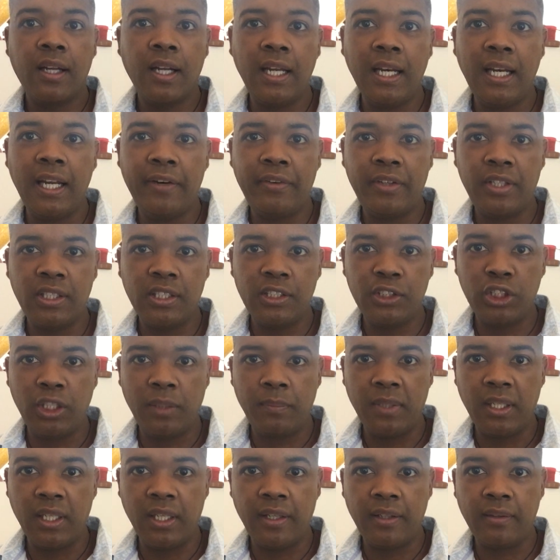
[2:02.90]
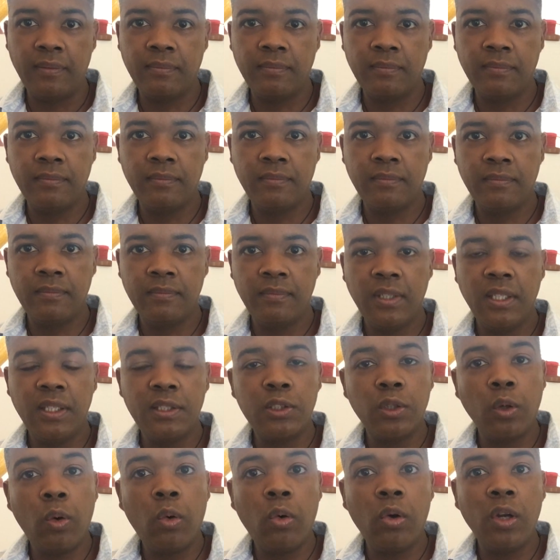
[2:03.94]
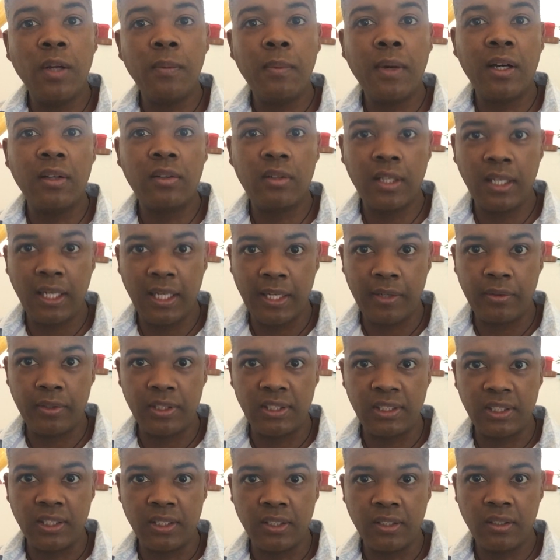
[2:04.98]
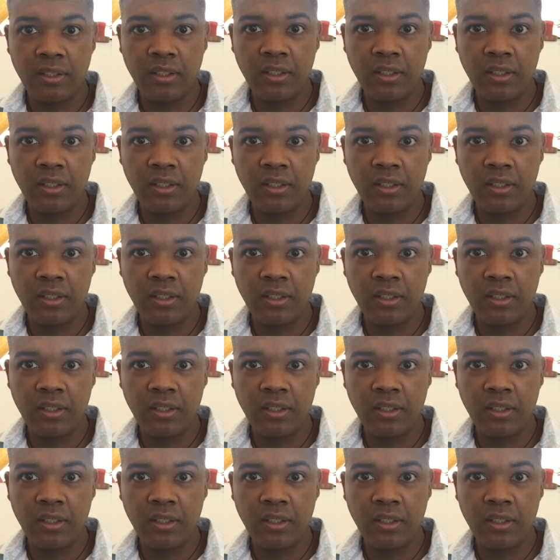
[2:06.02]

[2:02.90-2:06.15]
Clarity, Gemini. It's all about clarity.